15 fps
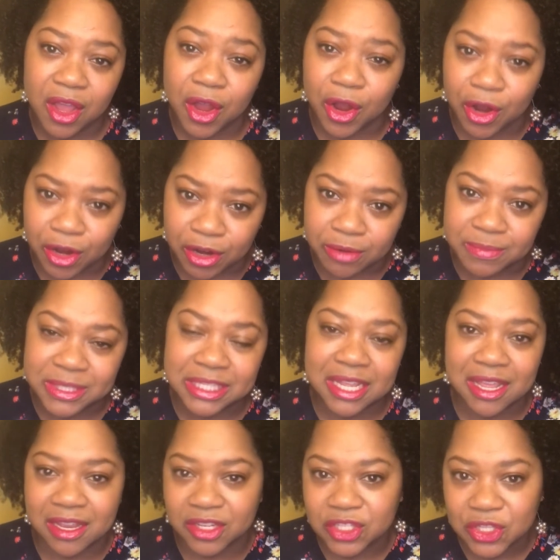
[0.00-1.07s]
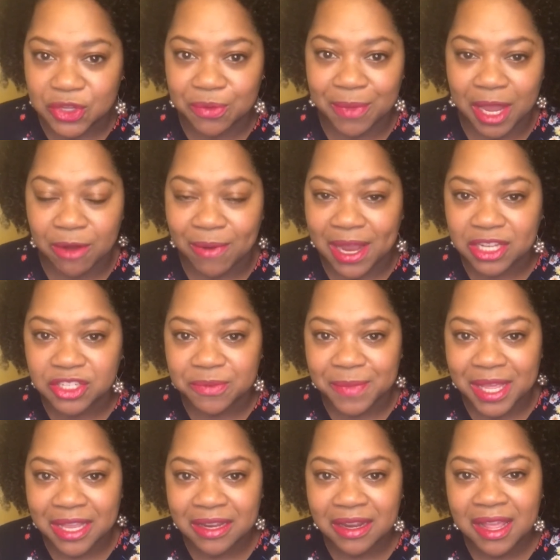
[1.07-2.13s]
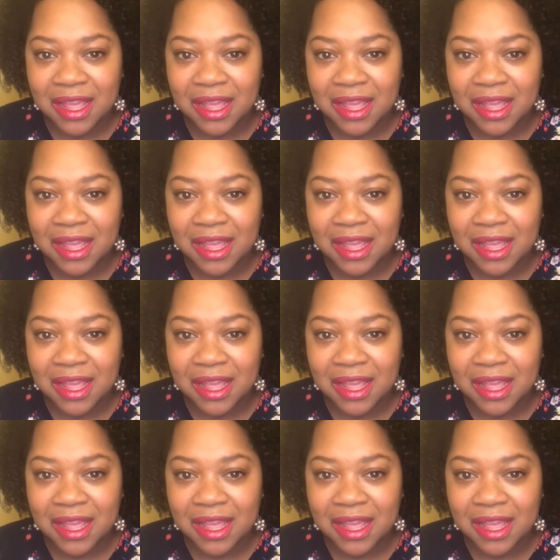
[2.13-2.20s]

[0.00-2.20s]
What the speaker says: herbs into my regimen,